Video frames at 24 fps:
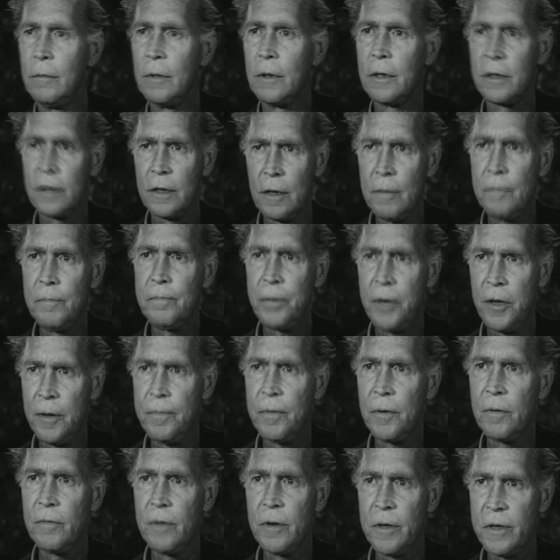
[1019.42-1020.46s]
But some
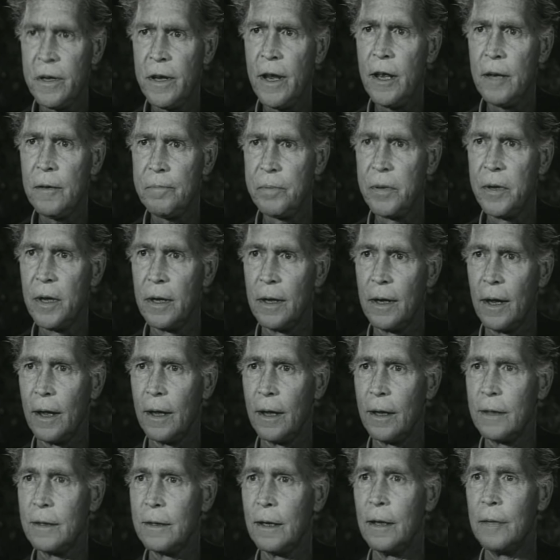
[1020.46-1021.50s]
people resent being
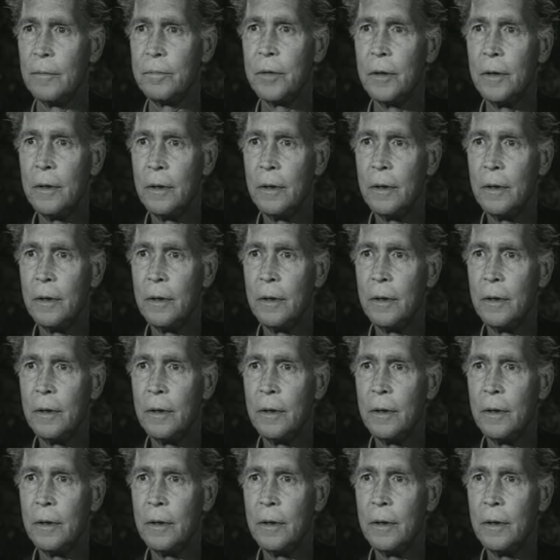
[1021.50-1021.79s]
held up.